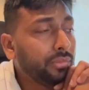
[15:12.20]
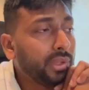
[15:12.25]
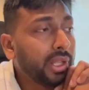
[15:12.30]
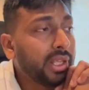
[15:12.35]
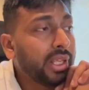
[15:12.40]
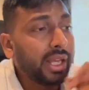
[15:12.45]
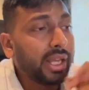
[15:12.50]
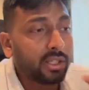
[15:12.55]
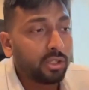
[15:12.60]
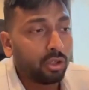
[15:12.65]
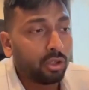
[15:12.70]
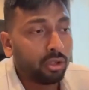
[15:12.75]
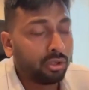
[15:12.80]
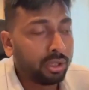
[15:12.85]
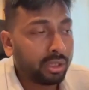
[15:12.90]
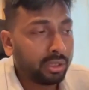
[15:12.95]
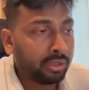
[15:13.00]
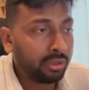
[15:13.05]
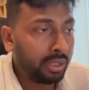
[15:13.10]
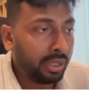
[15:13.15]
yeah,
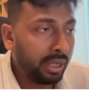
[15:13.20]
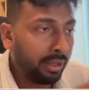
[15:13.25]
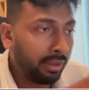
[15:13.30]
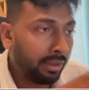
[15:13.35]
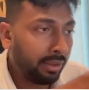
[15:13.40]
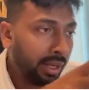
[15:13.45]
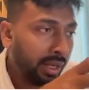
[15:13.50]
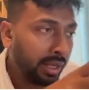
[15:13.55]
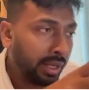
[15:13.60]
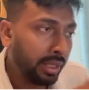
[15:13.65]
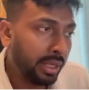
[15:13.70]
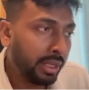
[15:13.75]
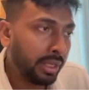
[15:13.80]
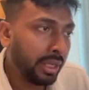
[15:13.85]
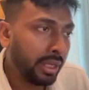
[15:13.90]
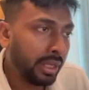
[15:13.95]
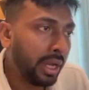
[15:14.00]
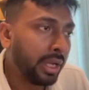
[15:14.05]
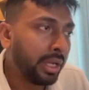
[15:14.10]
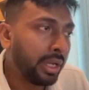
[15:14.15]
so
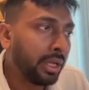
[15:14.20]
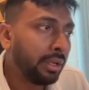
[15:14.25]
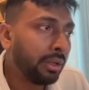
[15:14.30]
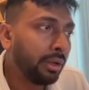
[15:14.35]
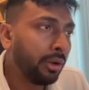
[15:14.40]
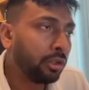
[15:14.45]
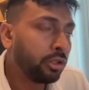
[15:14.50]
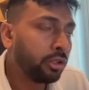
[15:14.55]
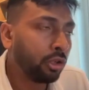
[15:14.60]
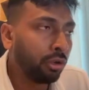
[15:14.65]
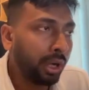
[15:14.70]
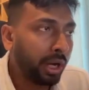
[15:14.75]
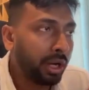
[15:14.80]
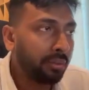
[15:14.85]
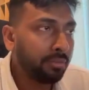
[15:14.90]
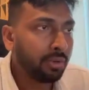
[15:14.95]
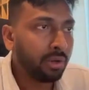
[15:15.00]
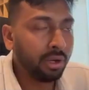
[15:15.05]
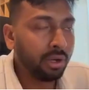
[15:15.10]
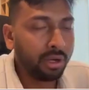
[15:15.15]
I also kind
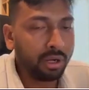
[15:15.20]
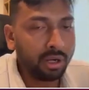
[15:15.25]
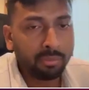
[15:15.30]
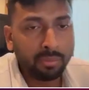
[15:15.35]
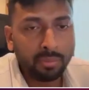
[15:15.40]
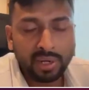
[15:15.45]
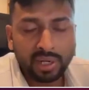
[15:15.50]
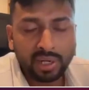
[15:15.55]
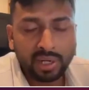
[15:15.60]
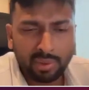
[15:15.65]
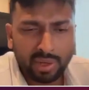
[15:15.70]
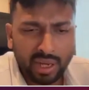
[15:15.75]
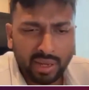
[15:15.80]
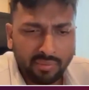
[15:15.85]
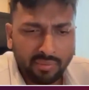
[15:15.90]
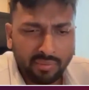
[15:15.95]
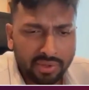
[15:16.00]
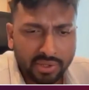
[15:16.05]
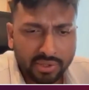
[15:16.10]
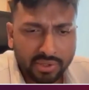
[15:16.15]
of learn multiple
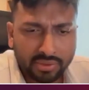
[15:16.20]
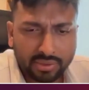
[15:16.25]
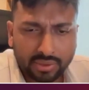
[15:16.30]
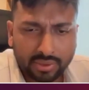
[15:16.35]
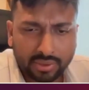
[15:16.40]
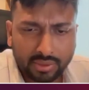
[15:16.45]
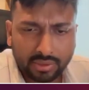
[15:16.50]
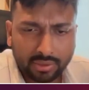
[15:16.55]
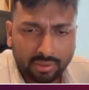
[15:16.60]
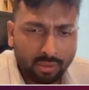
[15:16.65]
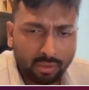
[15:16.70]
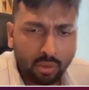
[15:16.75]
languages,